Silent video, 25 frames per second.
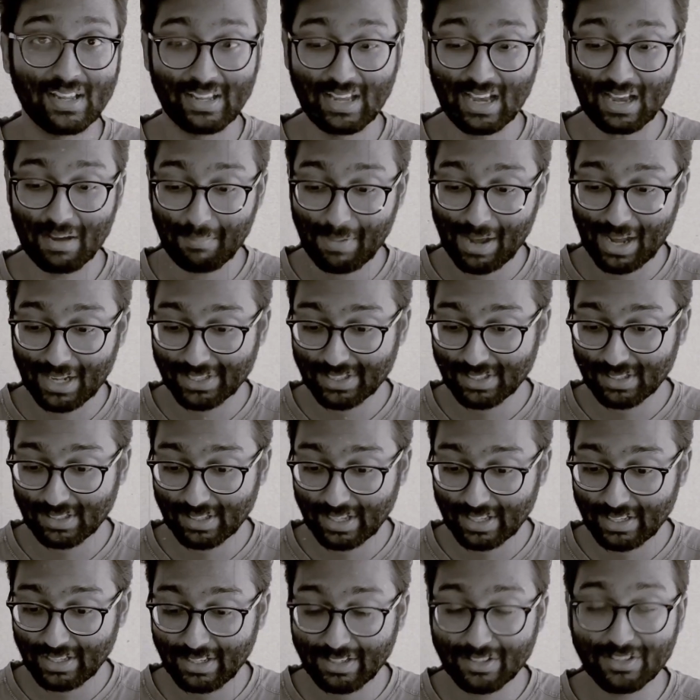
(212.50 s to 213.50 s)
Yeah, imagine
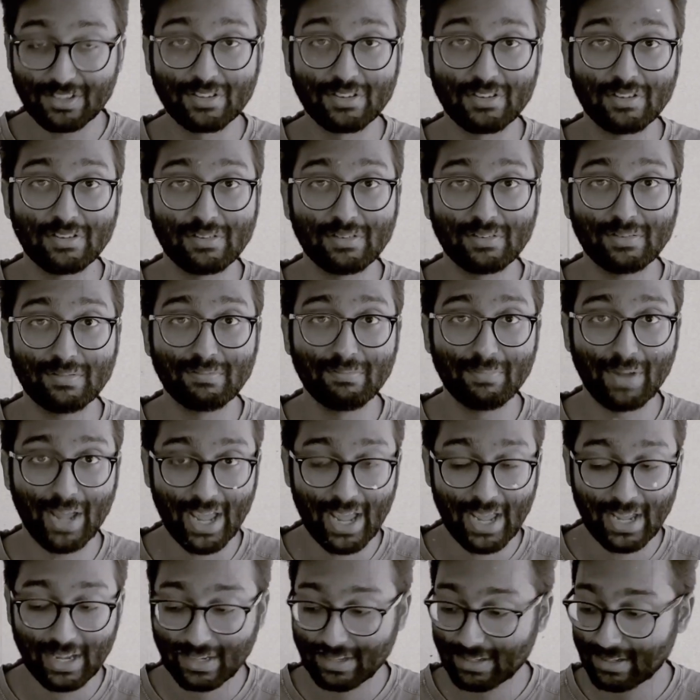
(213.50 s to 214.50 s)
they need to
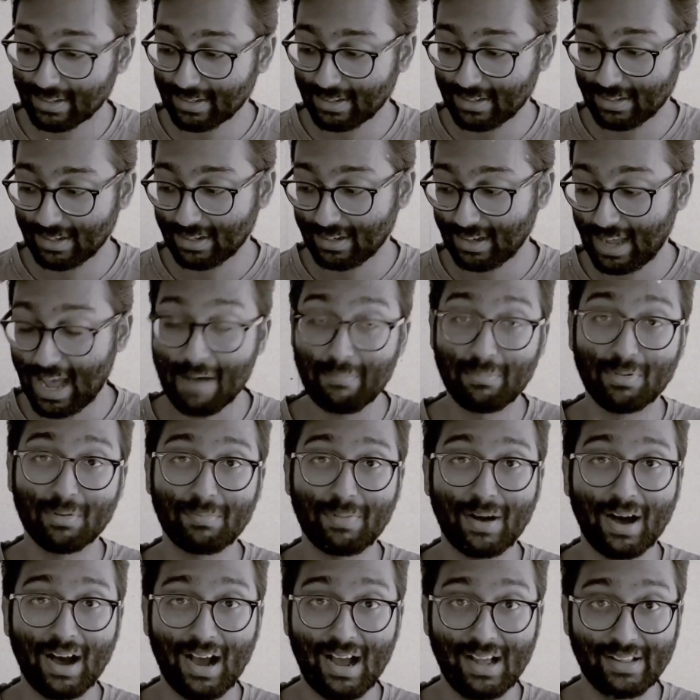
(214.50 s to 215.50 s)
make uh, apple
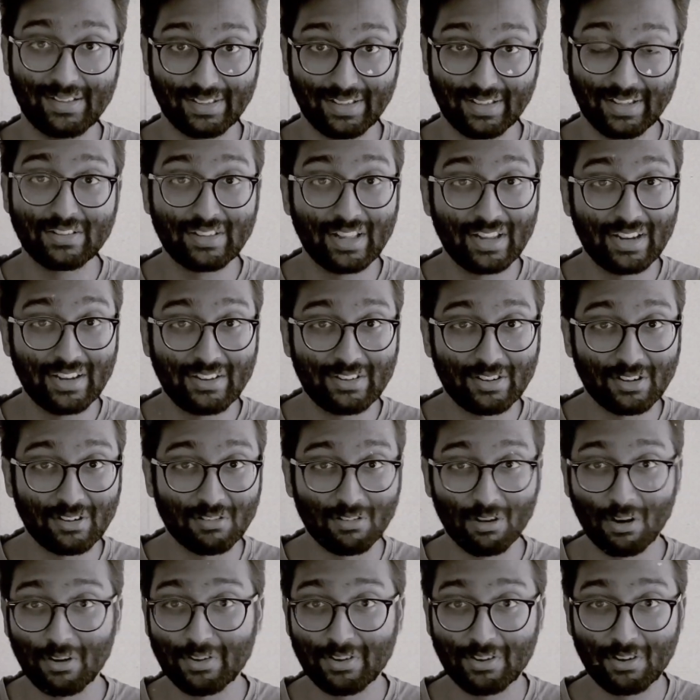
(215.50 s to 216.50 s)
pies and they need to
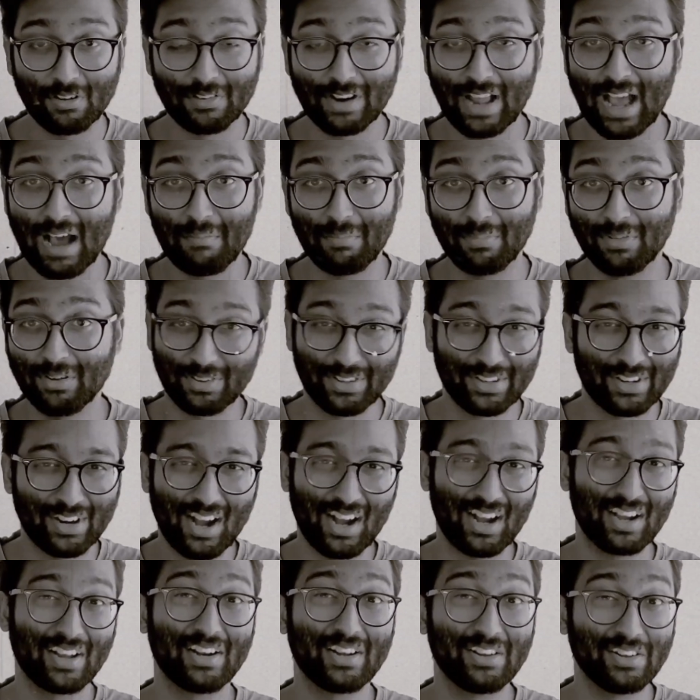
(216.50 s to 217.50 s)
grow their own apple. They're
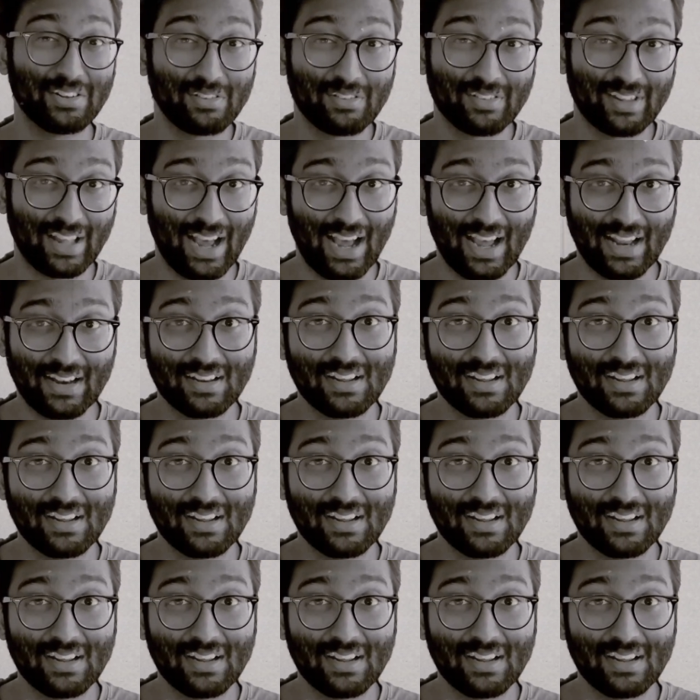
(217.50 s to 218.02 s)
not going to do that.